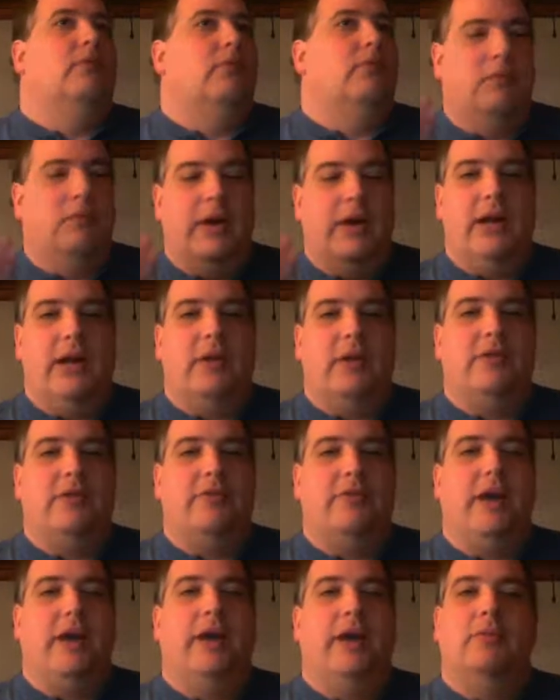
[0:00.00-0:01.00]
Right now that's
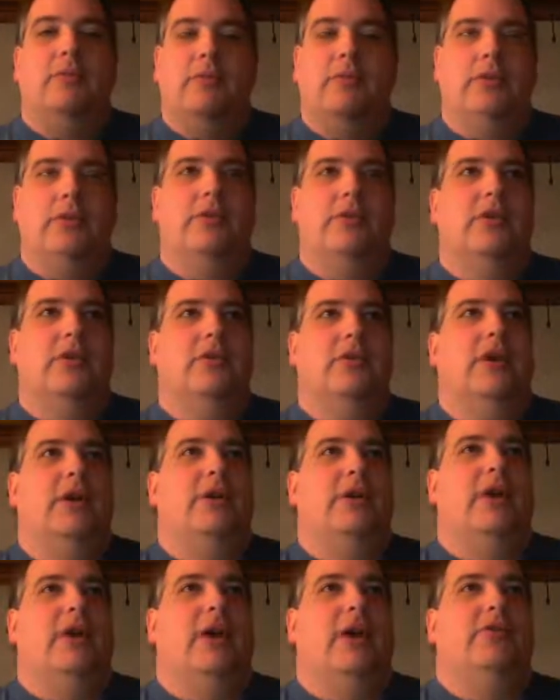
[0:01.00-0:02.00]
fine. We're just going to run a
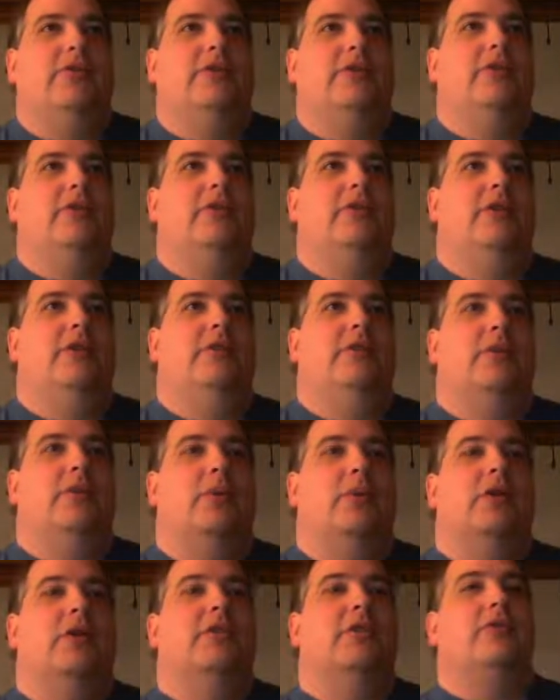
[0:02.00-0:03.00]
test, see if it
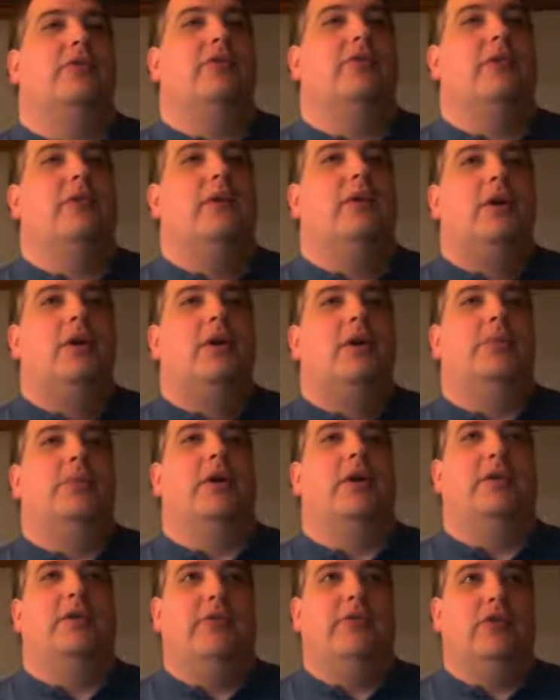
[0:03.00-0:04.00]
works. But
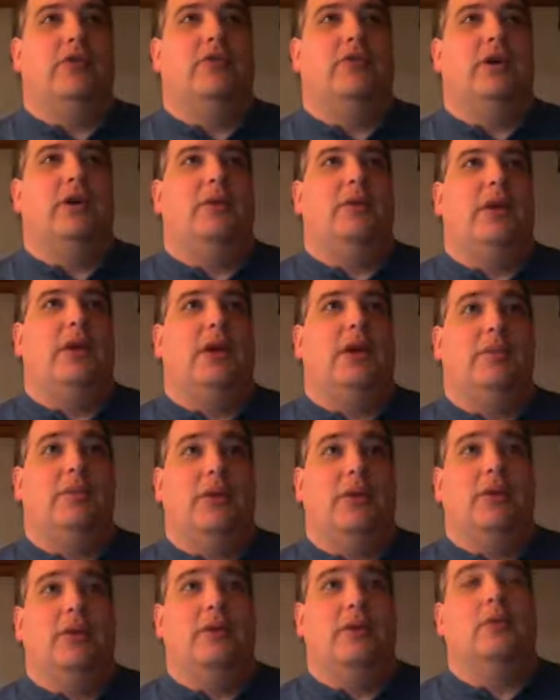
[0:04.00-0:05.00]
eventually what I'm
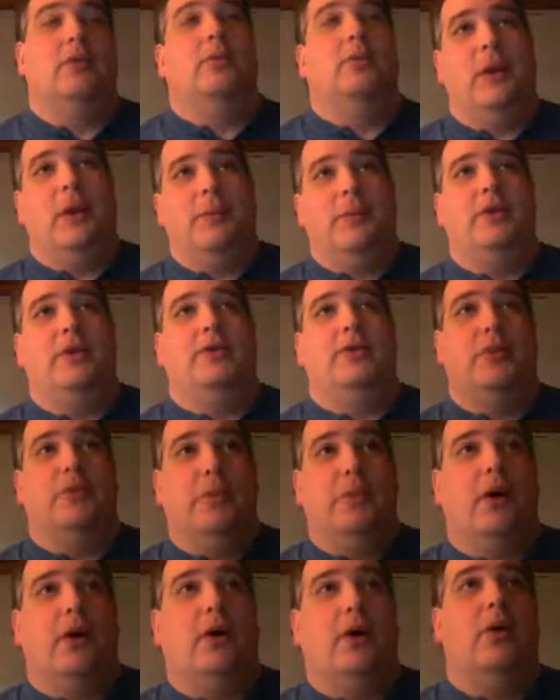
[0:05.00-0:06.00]
going to do
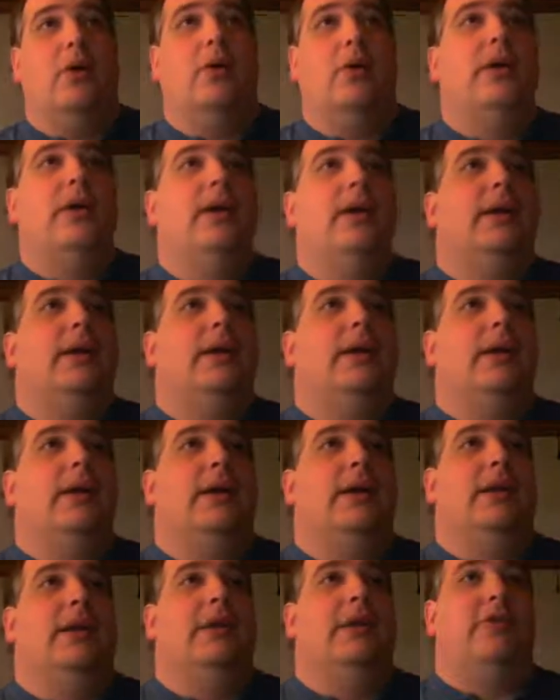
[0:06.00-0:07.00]
tomorrow
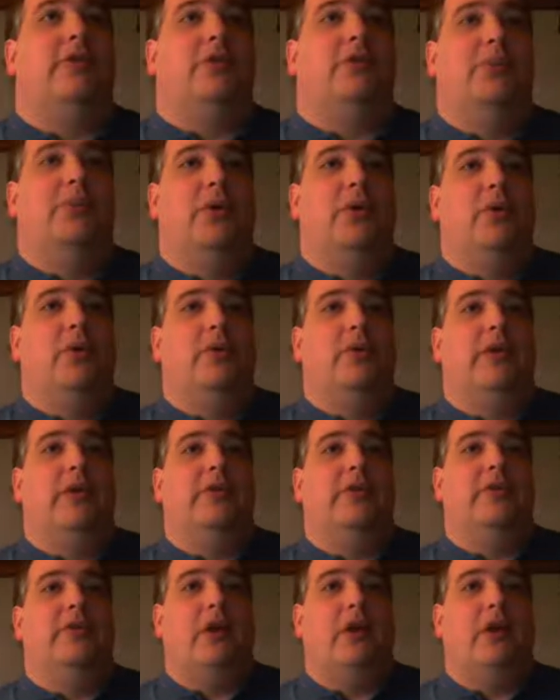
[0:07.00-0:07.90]
is pull this